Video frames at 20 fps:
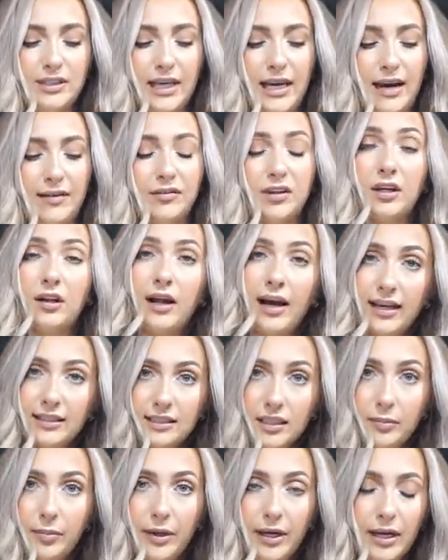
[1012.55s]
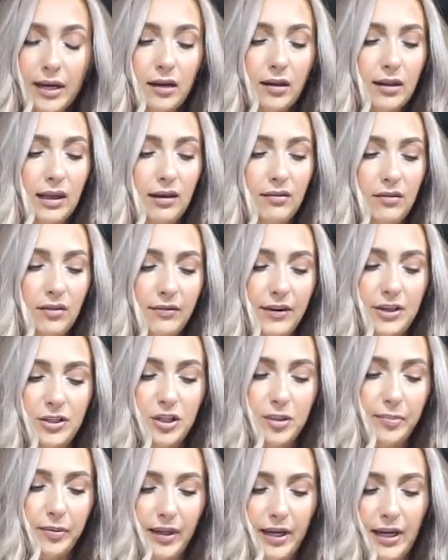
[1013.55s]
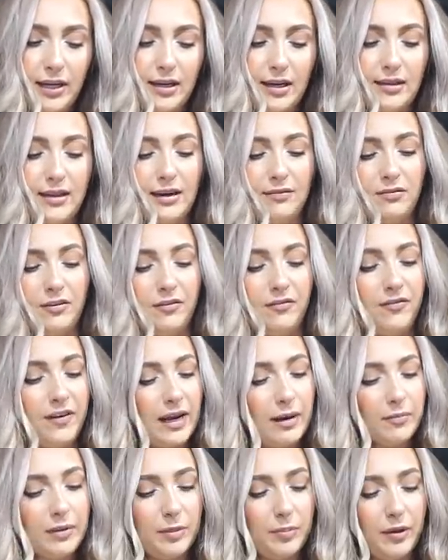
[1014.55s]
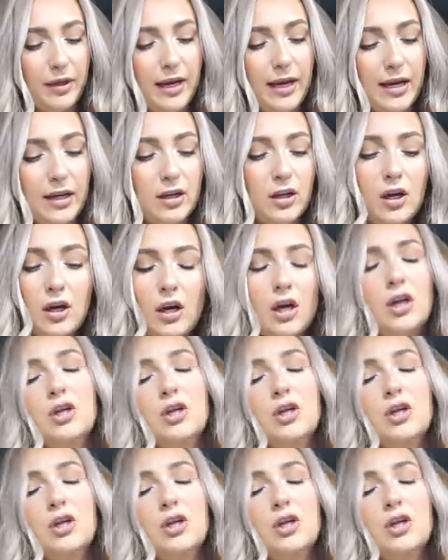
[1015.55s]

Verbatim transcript: They have the classic plan, they have the veggie plan, and they have the family plan.